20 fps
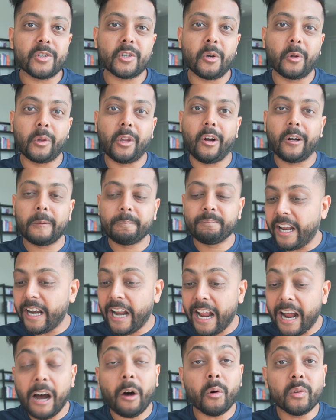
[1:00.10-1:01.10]
so long,
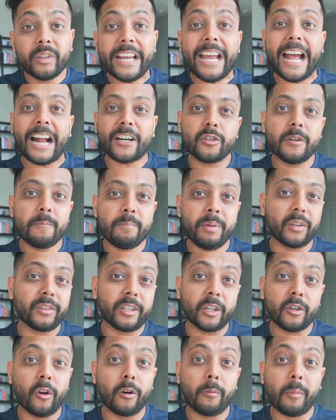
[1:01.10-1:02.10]
and how they actually built
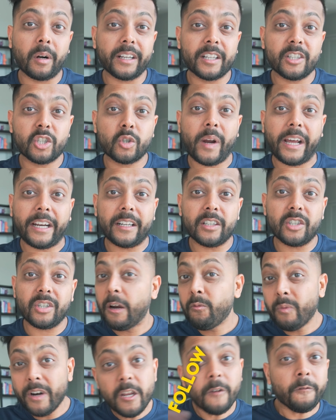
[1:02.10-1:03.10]
their go-to-market strategy.
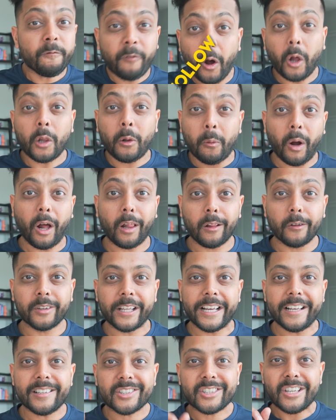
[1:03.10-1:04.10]
And when you follow all of
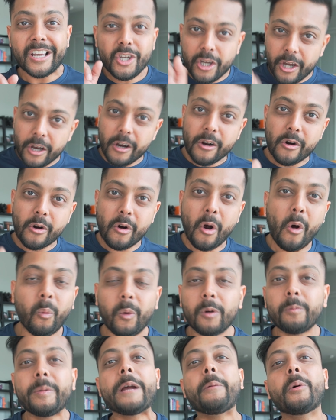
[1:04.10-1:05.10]
this, you
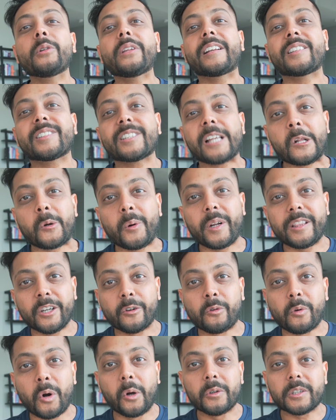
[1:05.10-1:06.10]
will be able to accelerate the
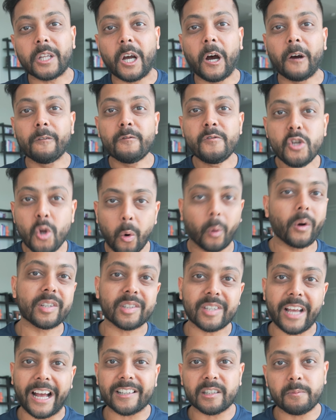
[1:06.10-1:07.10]
growth of your
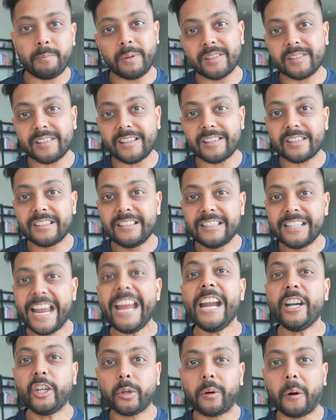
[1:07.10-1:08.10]
SaaS business.
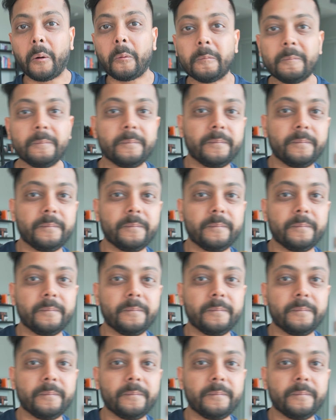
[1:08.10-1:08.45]
Intro.